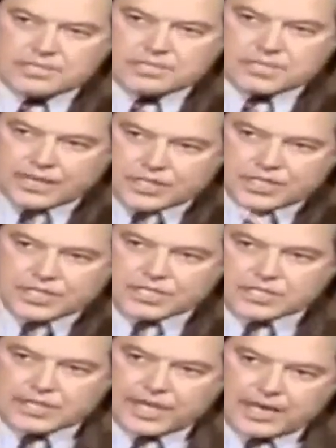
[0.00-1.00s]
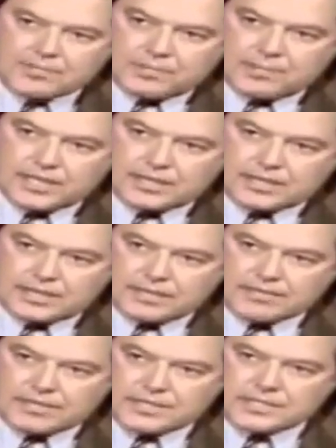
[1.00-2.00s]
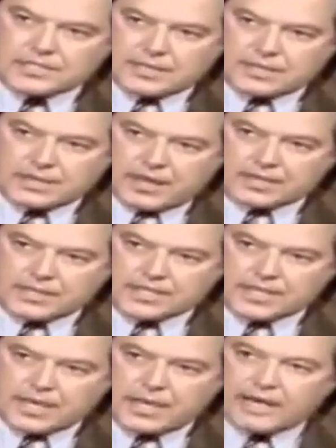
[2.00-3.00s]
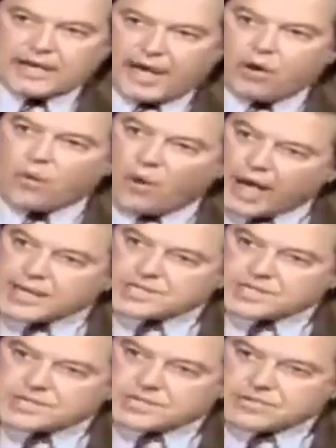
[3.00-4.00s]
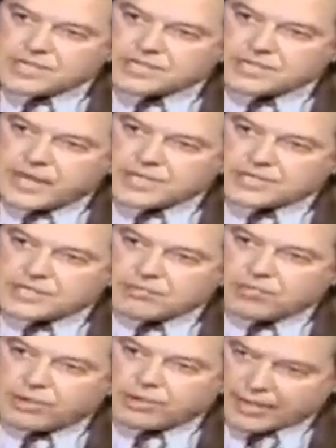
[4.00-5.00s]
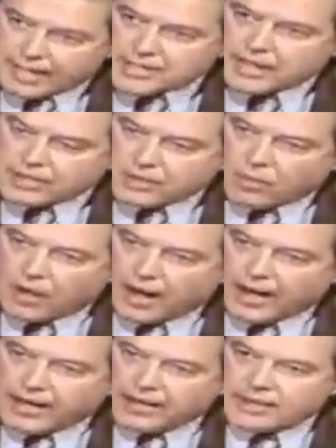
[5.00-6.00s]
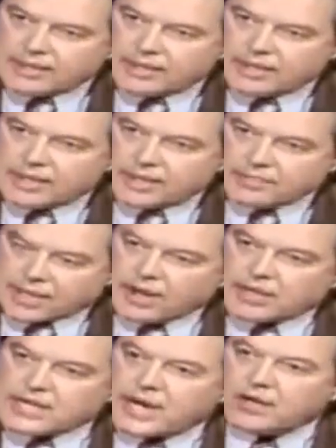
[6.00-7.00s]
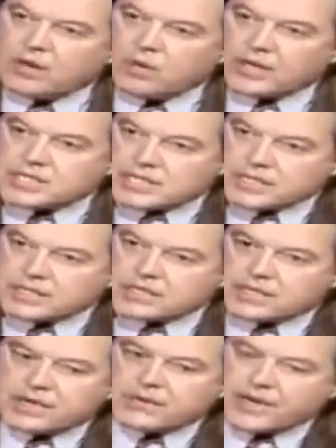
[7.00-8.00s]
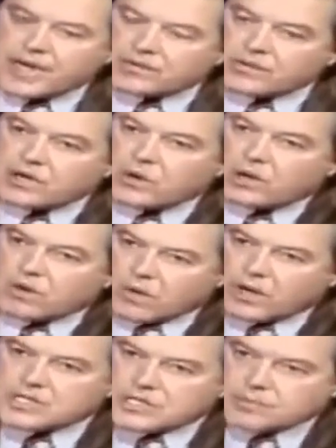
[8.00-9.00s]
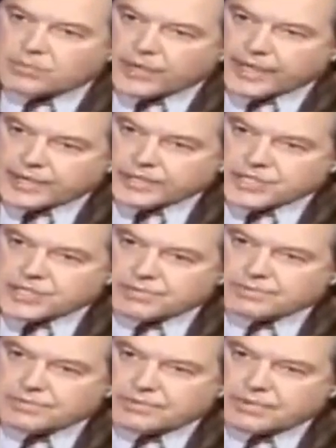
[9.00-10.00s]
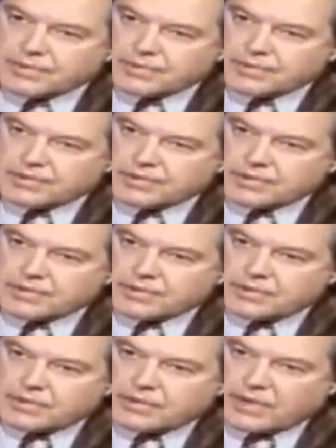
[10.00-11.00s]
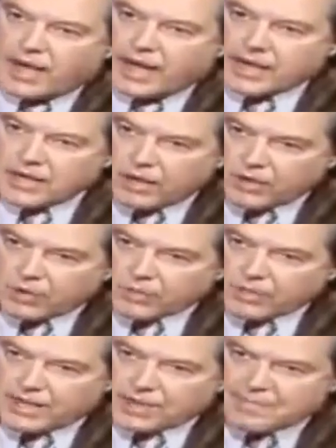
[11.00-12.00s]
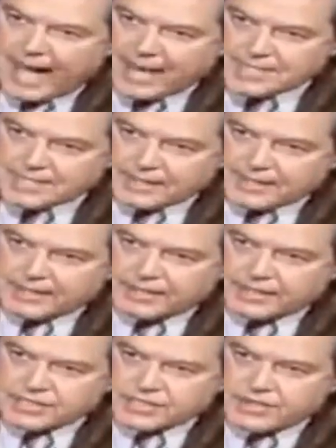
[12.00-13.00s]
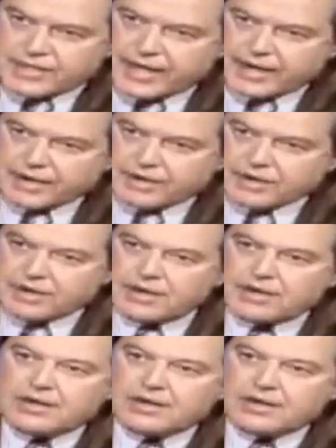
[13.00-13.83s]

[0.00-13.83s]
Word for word: Such is the capability of this technology. Now, why is this investigation important? I'll tell you why. Because I don't want to see this country ever go across the bridge I know the capacity that is there